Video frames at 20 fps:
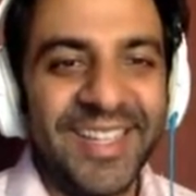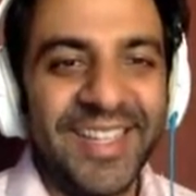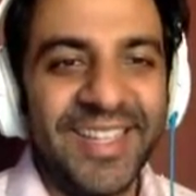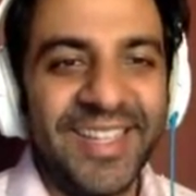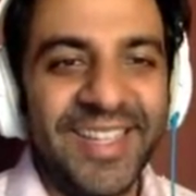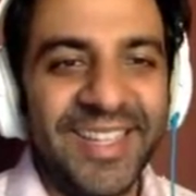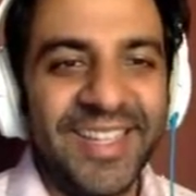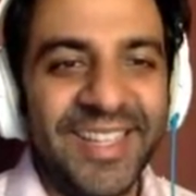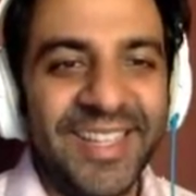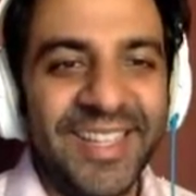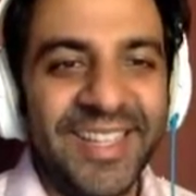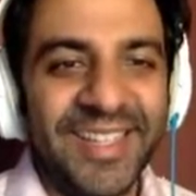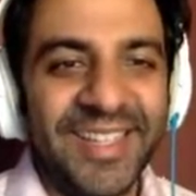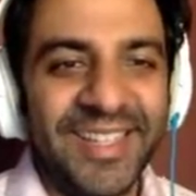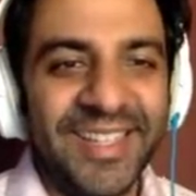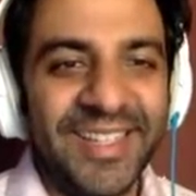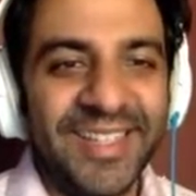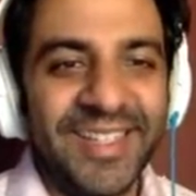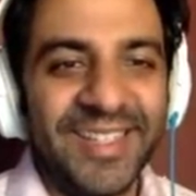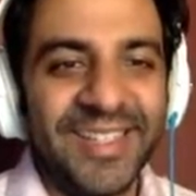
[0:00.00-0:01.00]

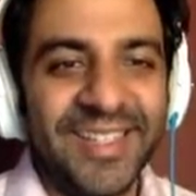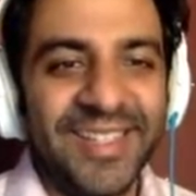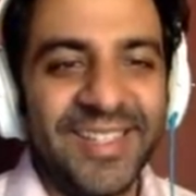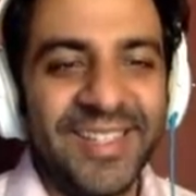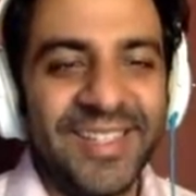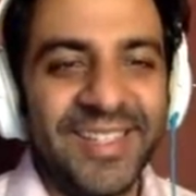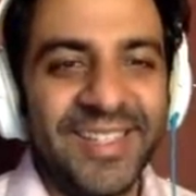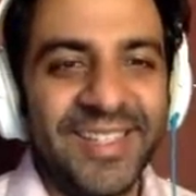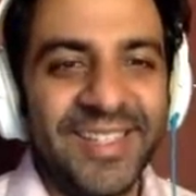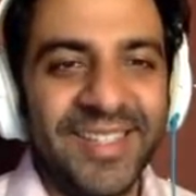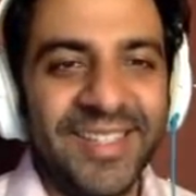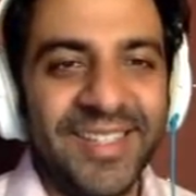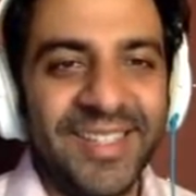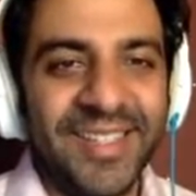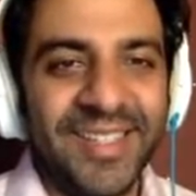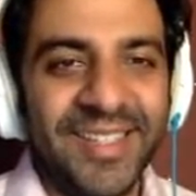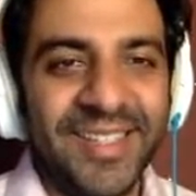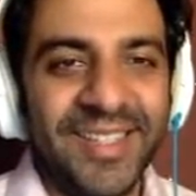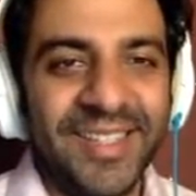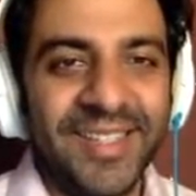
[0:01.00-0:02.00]

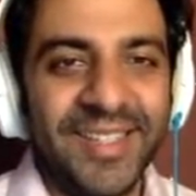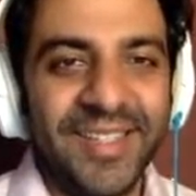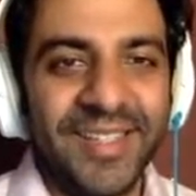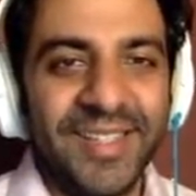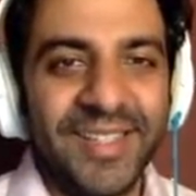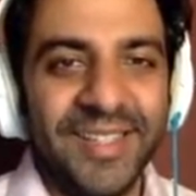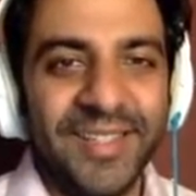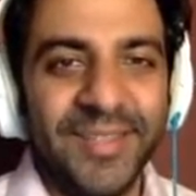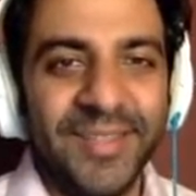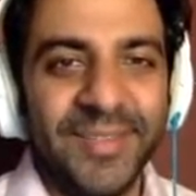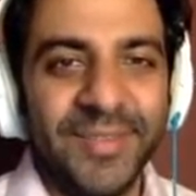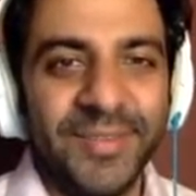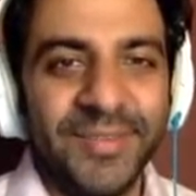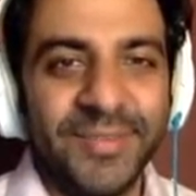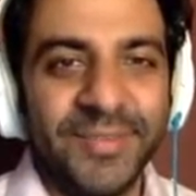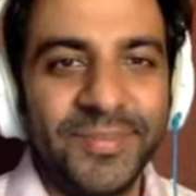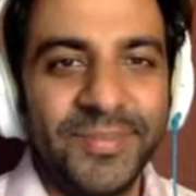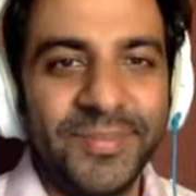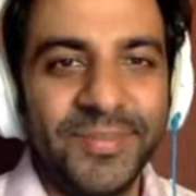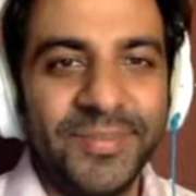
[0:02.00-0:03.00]

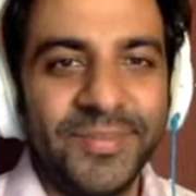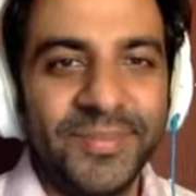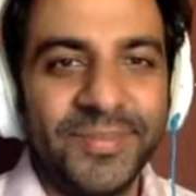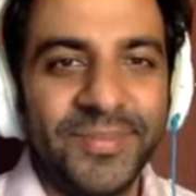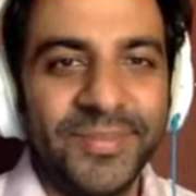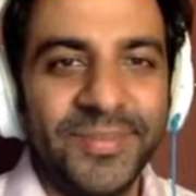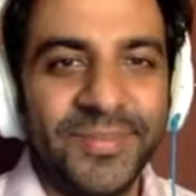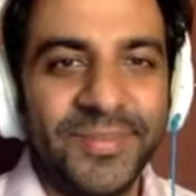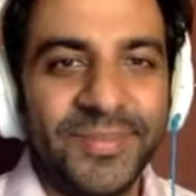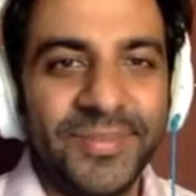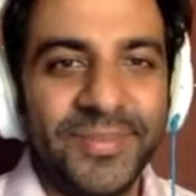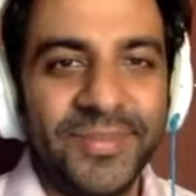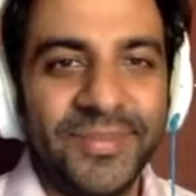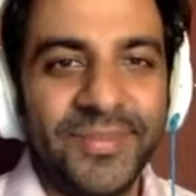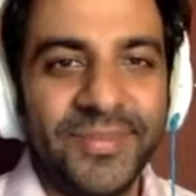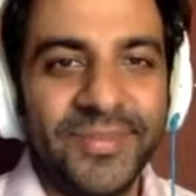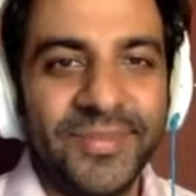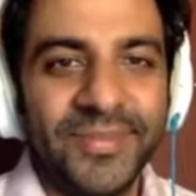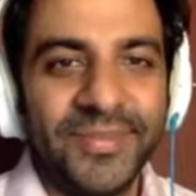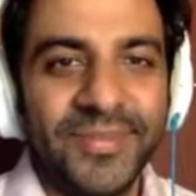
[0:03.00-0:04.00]

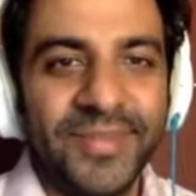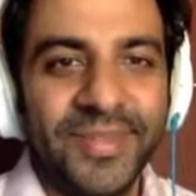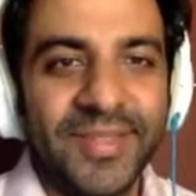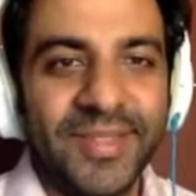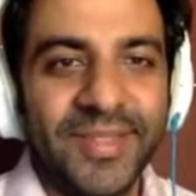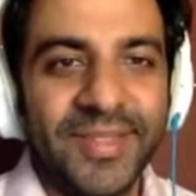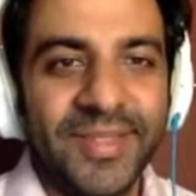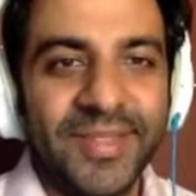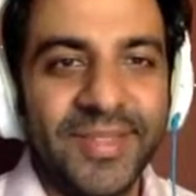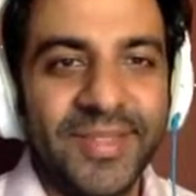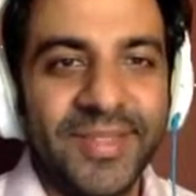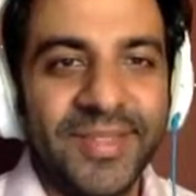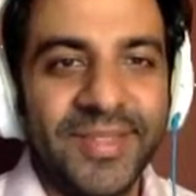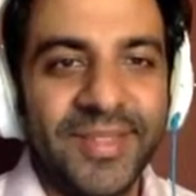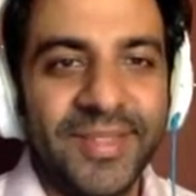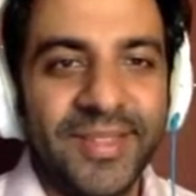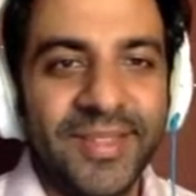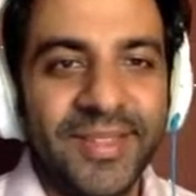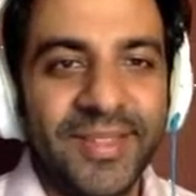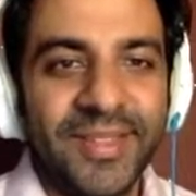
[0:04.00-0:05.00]

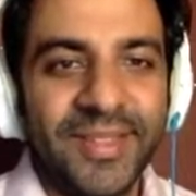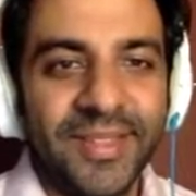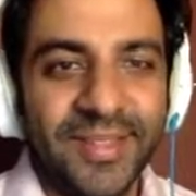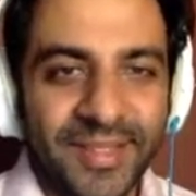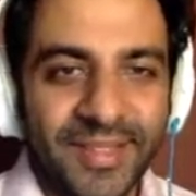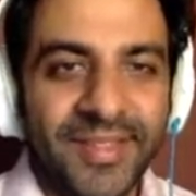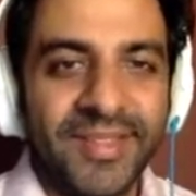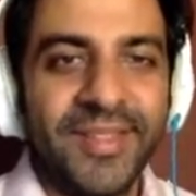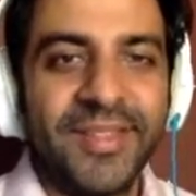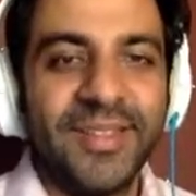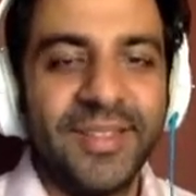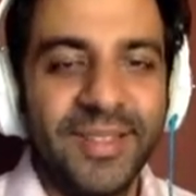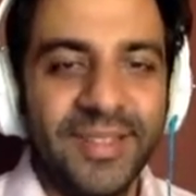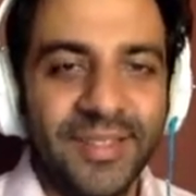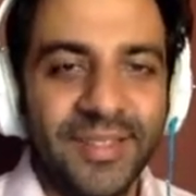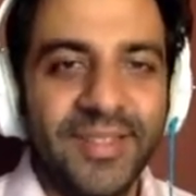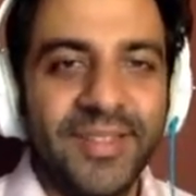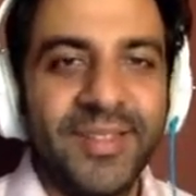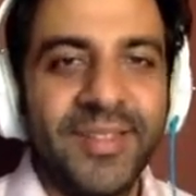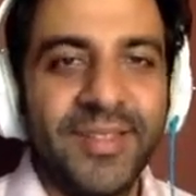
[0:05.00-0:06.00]

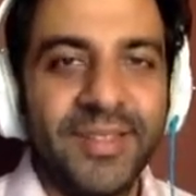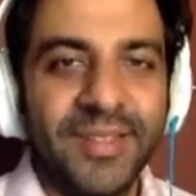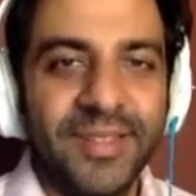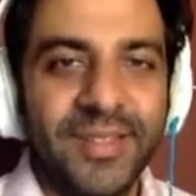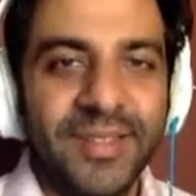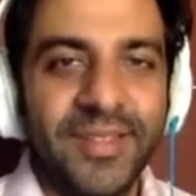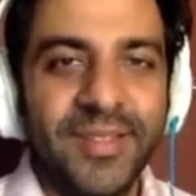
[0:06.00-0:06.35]
The person shown says nothing.